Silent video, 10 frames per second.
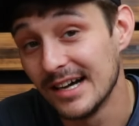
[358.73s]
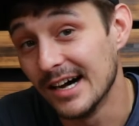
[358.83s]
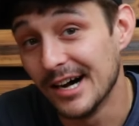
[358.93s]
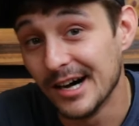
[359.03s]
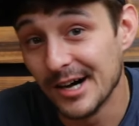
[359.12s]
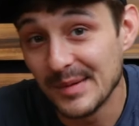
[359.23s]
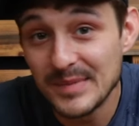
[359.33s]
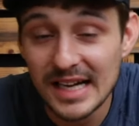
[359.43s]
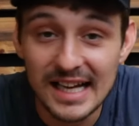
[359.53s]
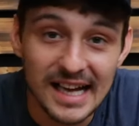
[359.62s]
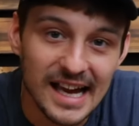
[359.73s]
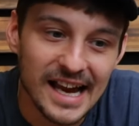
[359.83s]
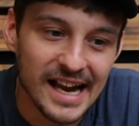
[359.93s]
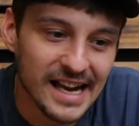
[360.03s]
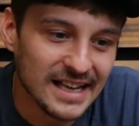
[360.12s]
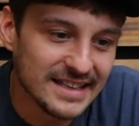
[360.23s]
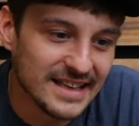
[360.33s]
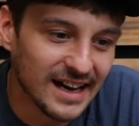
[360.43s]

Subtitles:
And